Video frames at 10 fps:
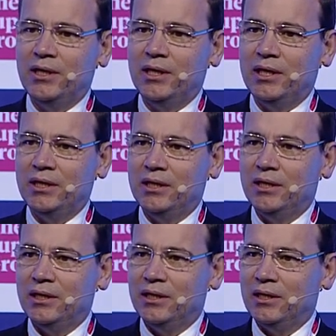And
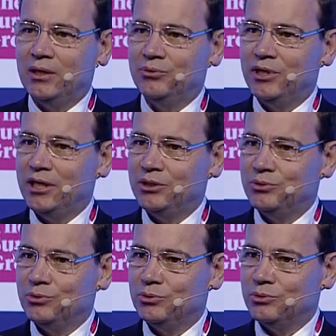I would like
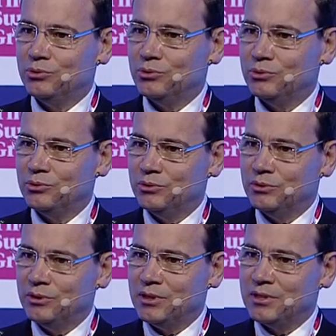to
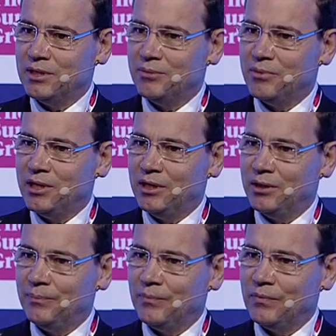extend
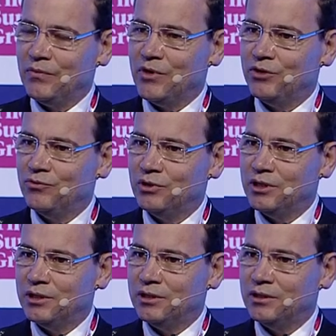my grateful
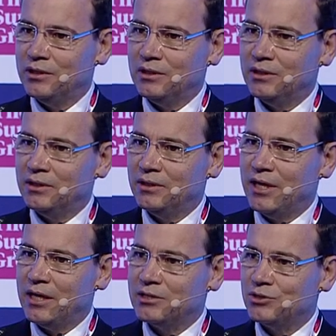and
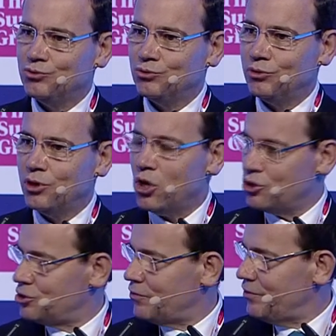thanks to the
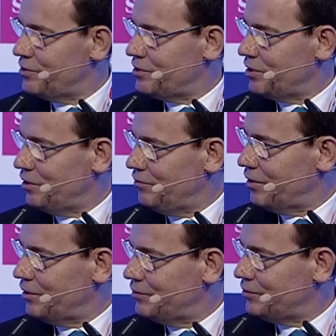host of this
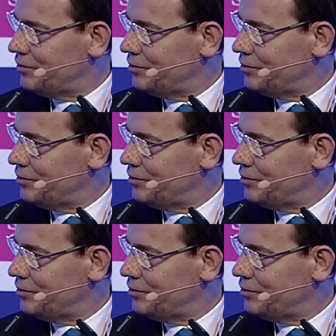event